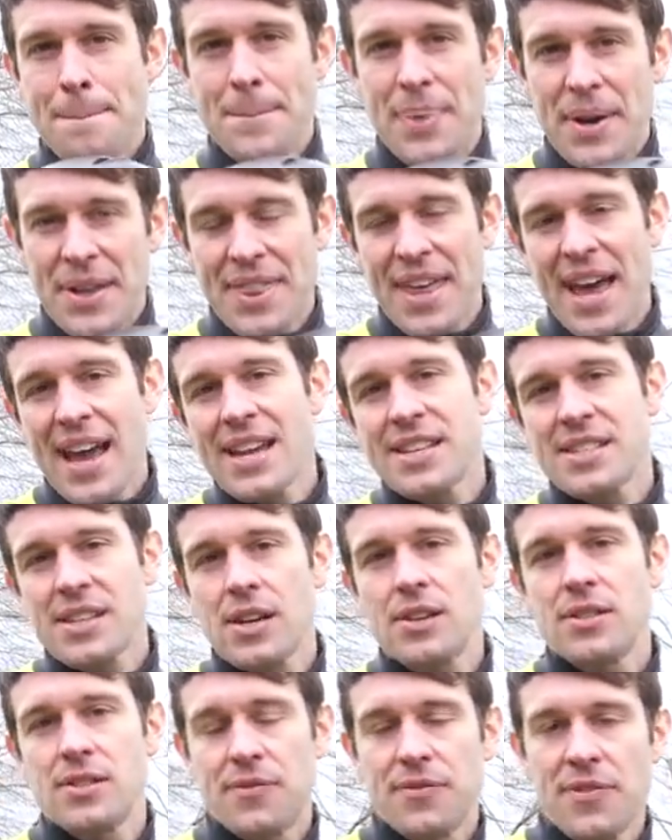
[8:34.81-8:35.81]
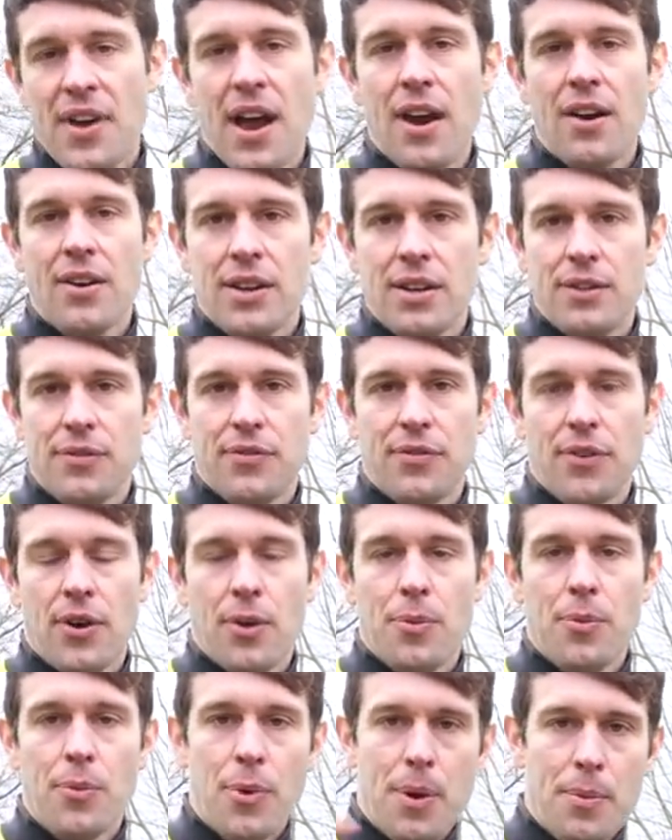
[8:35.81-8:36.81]
But that is going to vary
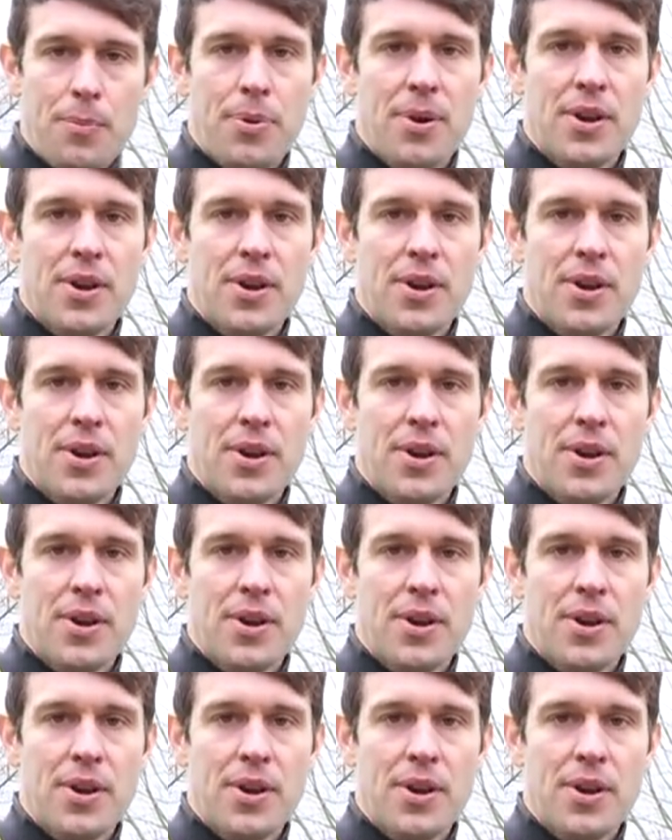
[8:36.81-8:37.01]
from one